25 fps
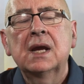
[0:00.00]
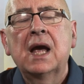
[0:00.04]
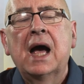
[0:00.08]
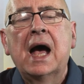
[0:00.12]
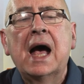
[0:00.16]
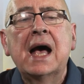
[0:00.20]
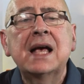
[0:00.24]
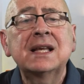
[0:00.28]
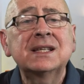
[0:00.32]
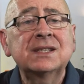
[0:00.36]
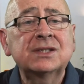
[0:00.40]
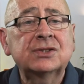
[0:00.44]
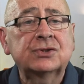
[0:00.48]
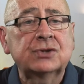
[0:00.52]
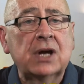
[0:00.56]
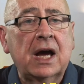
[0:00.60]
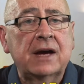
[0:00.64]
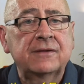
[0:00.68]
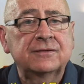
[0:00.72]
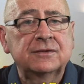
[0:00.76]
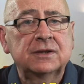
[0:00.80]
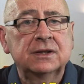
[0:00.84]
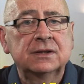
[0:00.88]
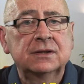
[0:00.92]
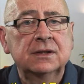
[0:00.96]
As
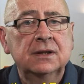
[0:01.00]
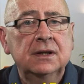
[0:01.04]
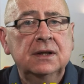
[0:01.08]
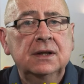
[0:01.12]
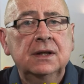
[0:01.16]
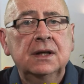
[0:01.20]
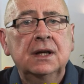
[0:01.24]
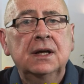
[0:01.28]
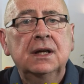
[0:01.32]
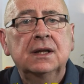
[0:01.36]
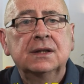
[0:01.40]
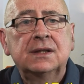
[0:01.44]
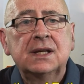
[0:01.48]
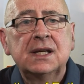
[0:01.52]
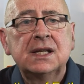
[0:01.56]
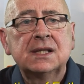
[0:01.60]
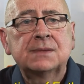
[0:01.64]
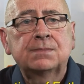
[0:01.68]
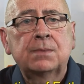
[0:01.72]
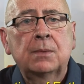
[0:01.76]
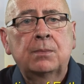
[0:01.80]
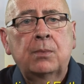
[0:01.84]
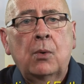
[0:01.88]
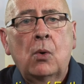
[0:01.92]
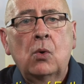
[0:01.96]
drafted, these
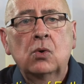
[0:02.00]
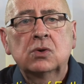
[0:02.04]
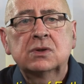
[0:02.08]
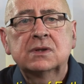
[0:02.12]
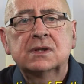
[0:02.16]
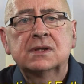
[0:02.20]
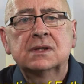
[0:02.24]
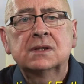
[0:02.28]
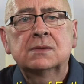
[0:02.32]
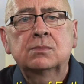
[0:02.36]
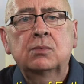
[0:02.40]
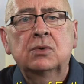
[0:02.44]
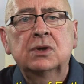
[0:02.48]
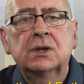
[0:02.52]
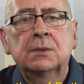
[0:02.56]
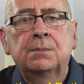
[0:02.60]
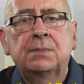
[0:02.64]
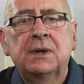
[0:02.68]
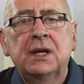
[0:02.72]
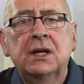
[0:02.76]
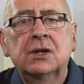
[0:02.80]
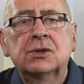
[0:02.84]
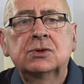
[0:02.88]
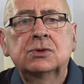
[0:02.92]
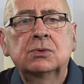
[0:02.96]
proposals would
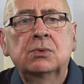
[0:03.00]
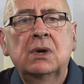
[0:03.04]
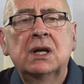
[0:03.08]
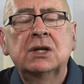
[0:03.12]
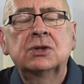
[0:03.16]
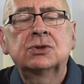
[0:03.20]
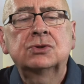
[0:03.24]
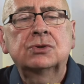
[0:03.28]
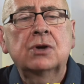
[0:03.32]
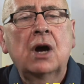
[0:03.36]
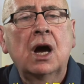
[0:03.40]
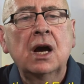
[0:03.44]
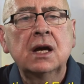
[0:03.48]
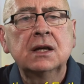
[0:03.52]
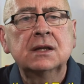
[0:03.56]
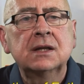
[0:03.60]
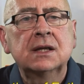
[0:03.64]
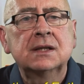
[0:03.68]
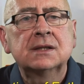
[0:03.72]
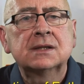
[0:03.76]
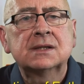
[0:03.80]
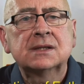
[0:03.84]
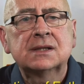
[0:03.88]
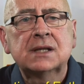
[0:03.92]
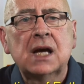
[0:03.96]
appear to enshrine
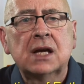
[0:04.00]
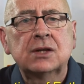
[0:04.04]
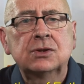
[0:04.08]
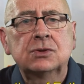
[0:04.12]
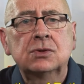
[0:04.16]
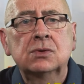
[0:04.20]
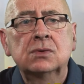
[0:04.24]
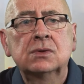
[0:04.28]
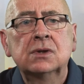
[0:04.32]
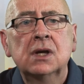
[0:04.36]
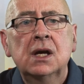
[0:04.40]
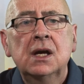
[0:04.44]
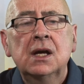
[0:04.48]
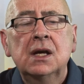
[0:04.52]
in statute